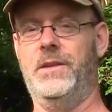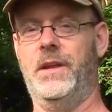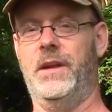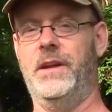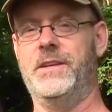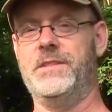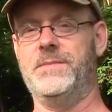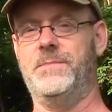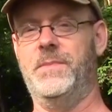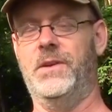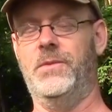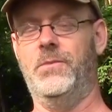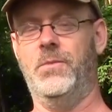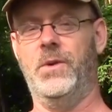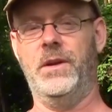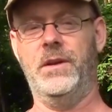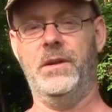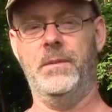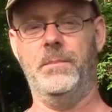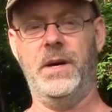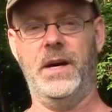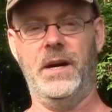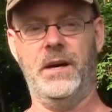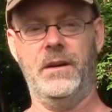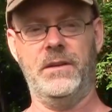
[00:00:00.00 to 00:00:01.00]
that has been written
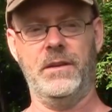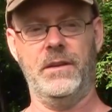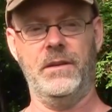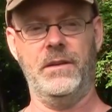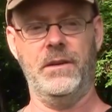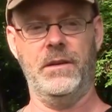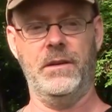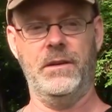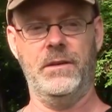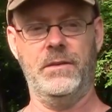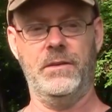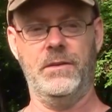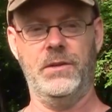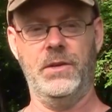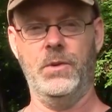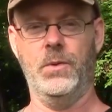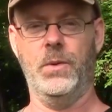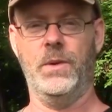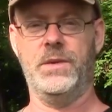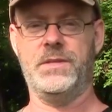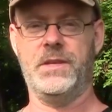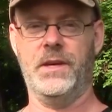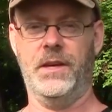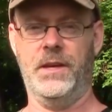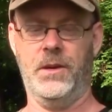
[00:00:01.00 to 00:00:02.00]
about in the
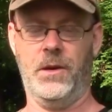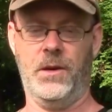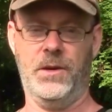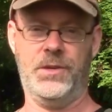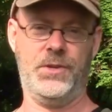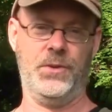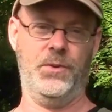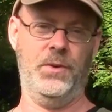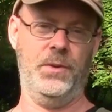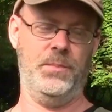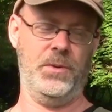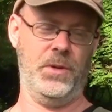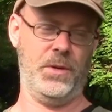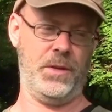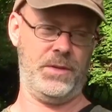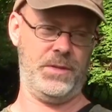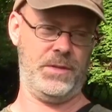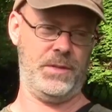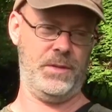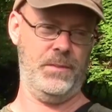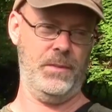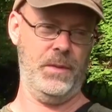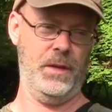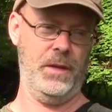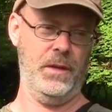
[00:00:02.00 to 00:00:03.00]
USA archery
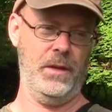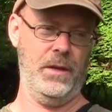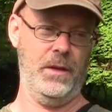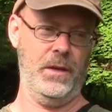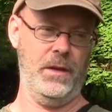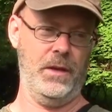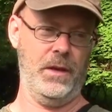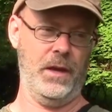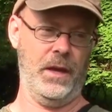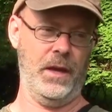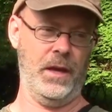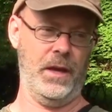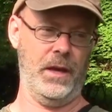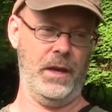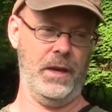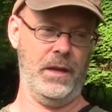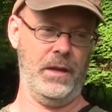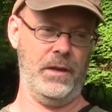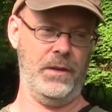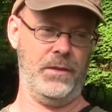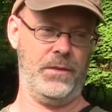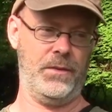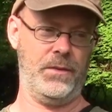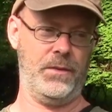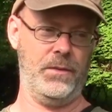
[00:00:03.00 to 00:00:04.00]
books
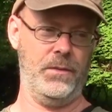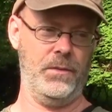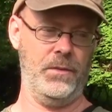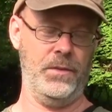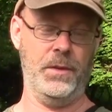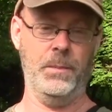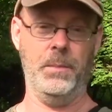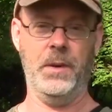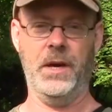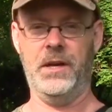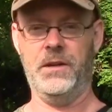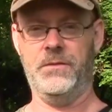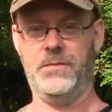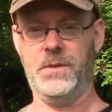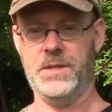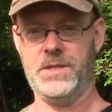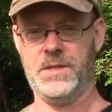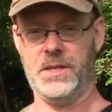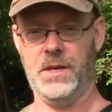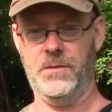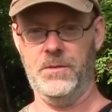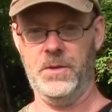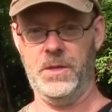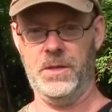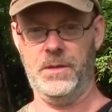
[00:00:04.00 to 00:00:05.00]
and the benefits
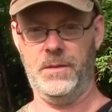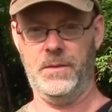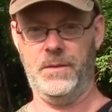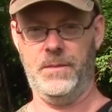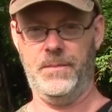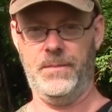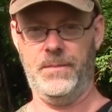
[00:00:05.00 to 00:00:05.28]
of it.